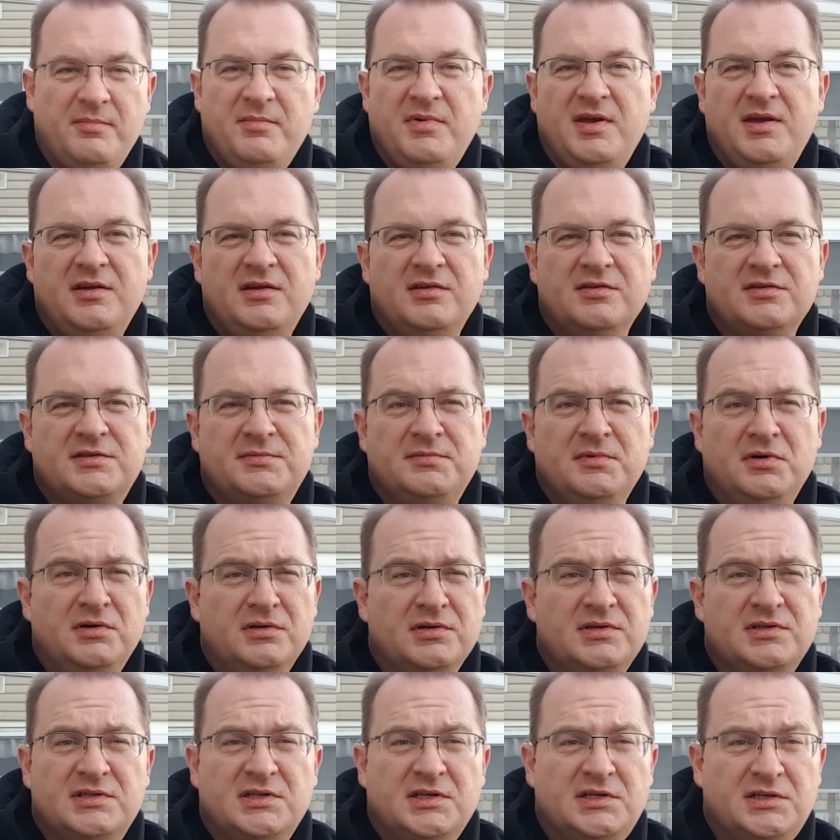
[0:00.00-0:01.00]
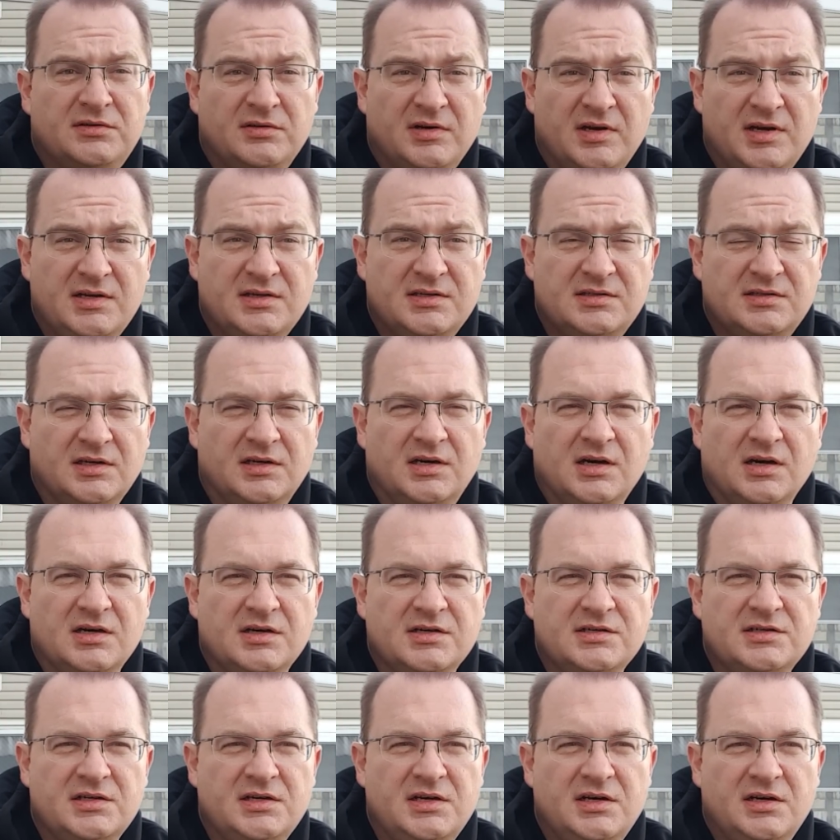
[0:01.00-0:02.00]
may smoke 6 or 8
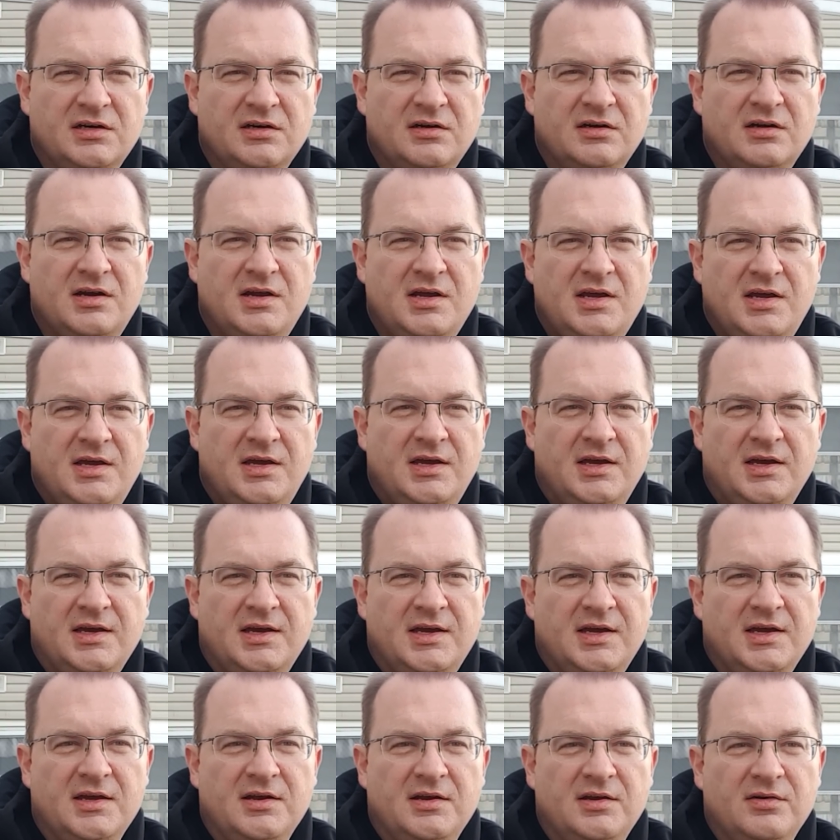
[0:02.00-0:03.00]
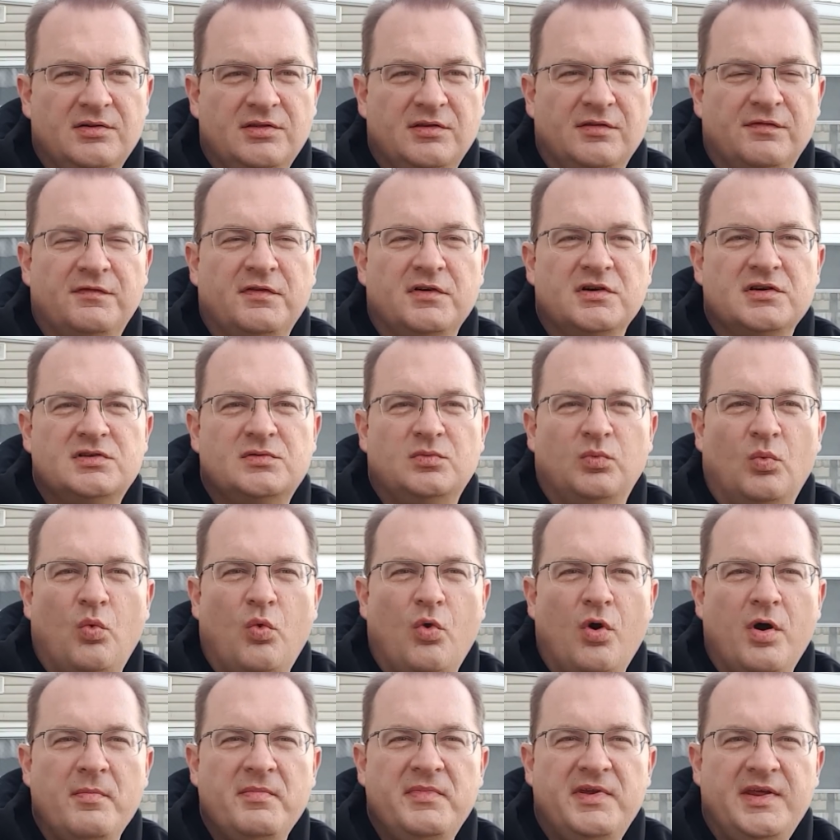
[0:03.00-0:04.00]
cigars a year, and the first
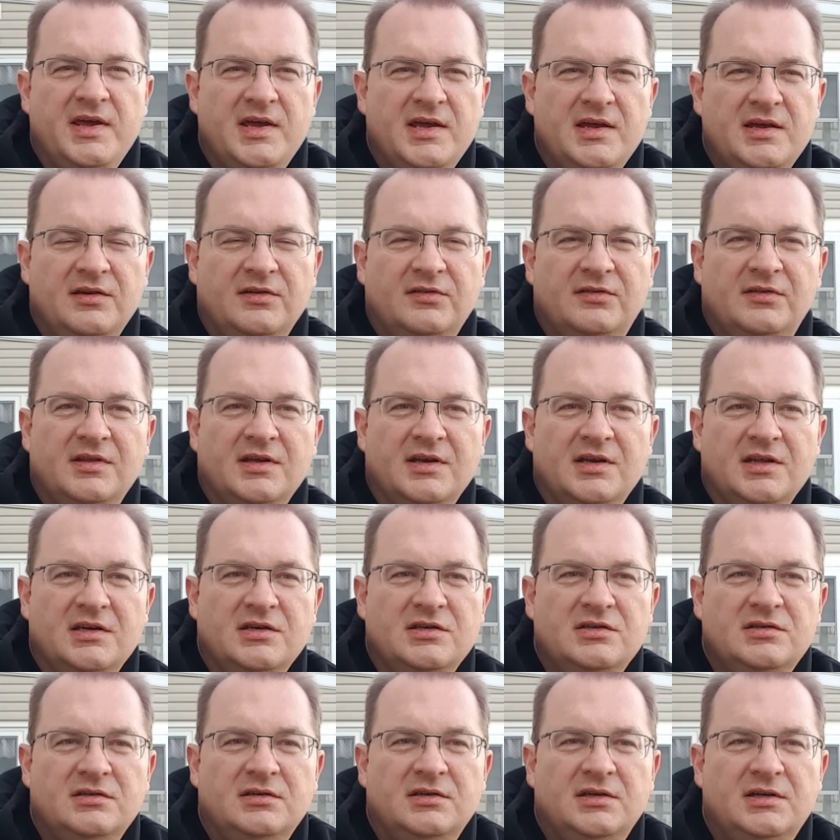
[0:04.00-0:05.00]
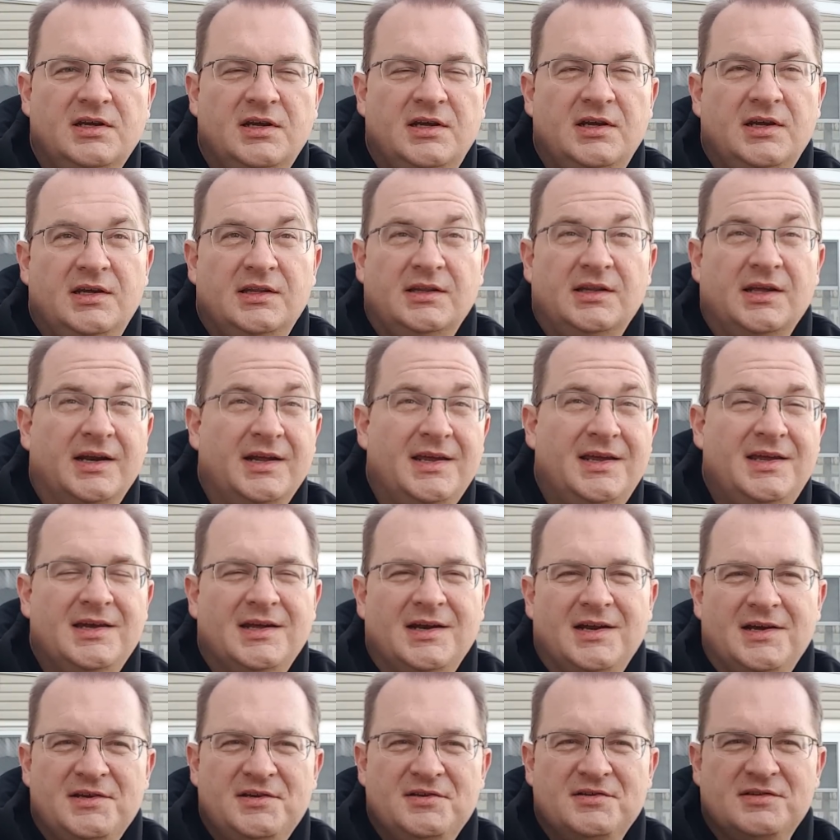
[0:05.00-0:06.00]
warm days that
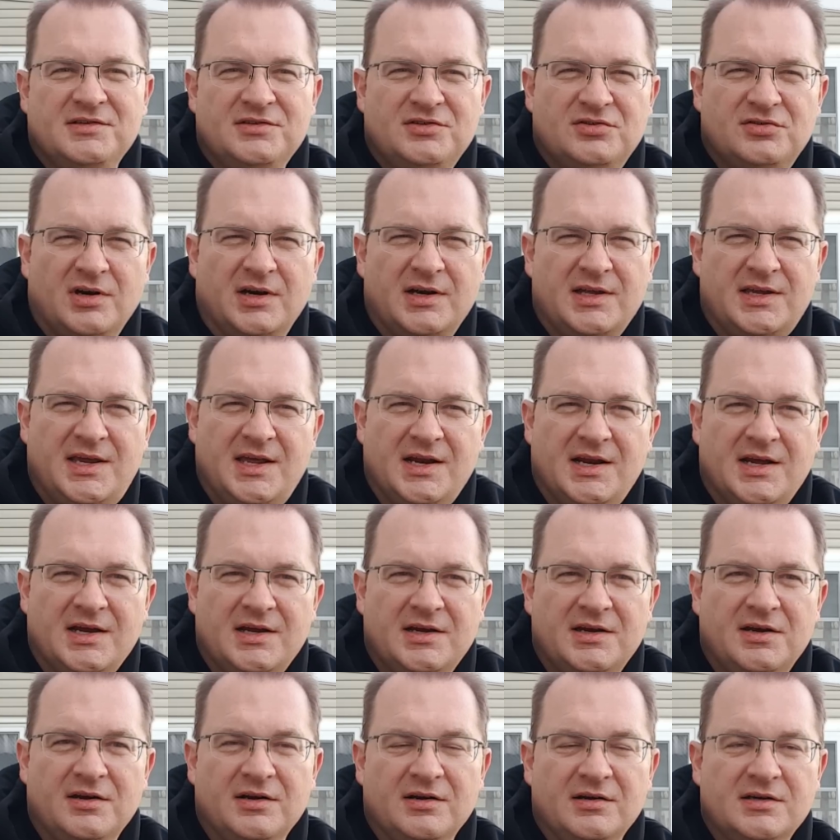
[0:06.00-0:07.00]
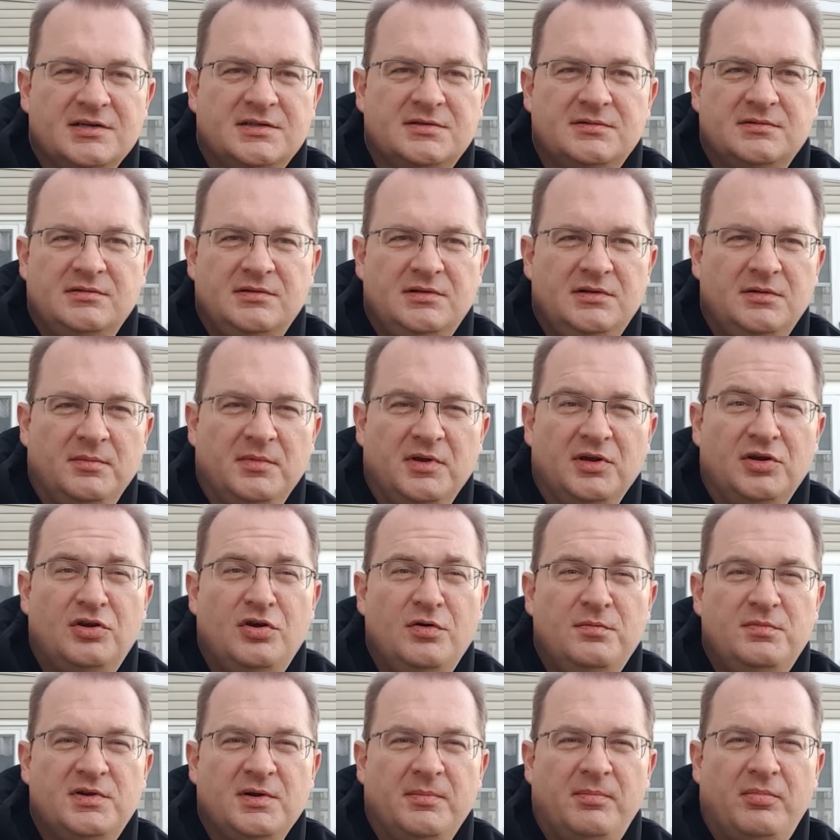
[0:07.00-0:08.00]
I usually try to get out here. It's been
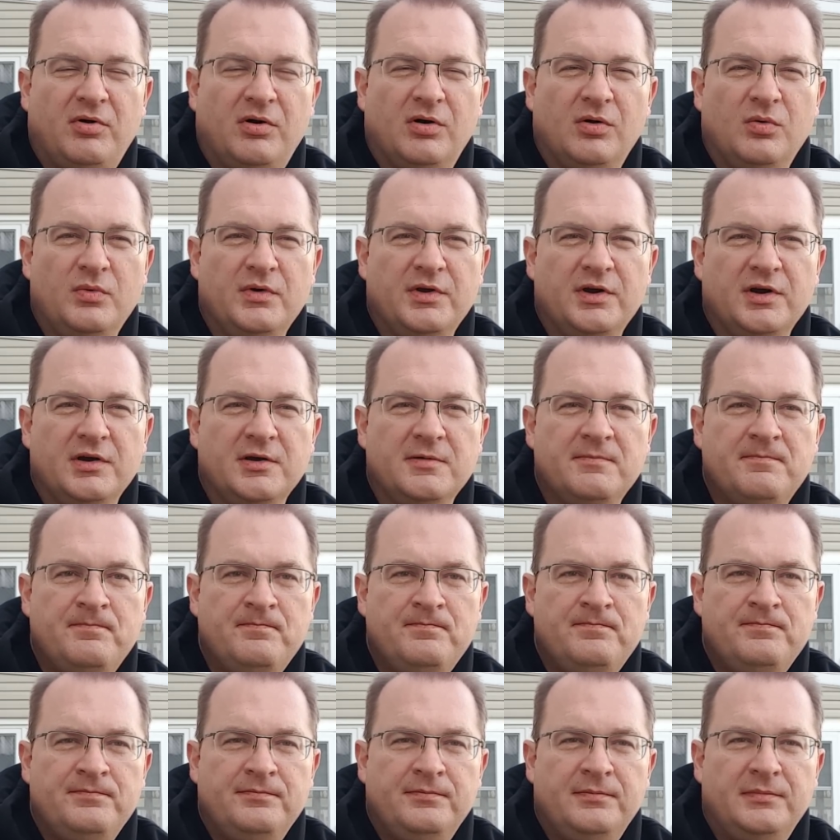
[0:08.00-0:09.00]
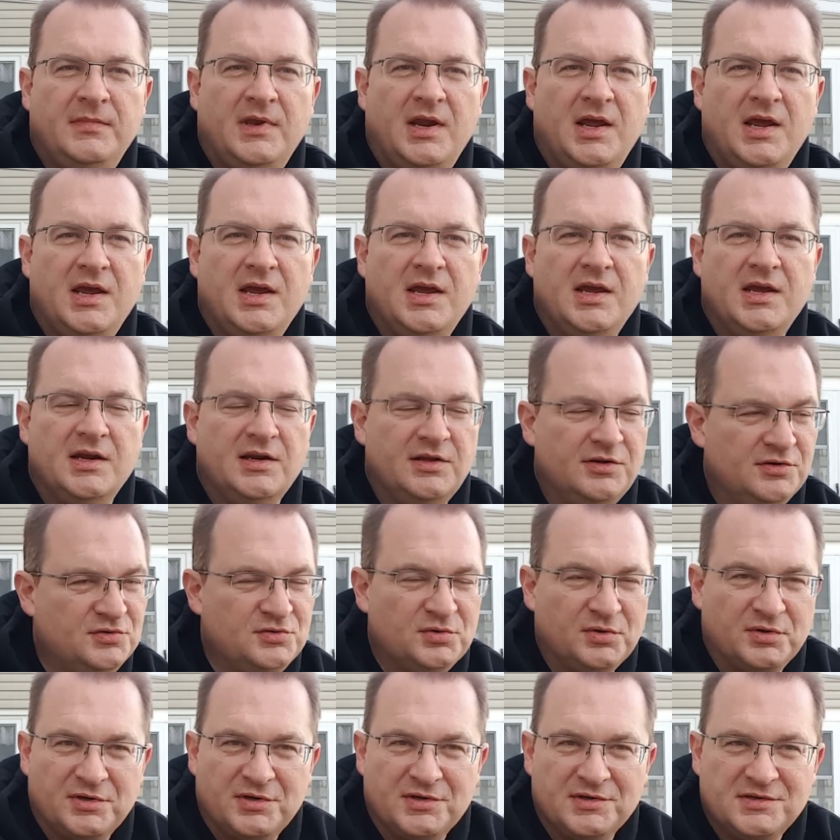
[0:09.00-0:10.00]
cooped up all winter and
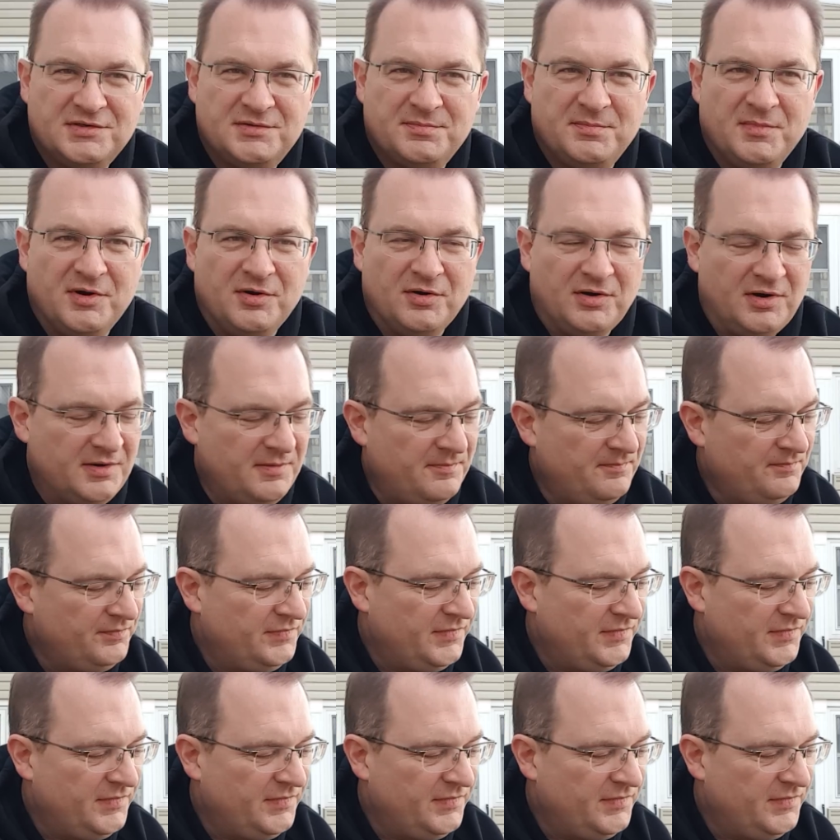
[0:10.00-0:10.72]
enjoy a good smoke.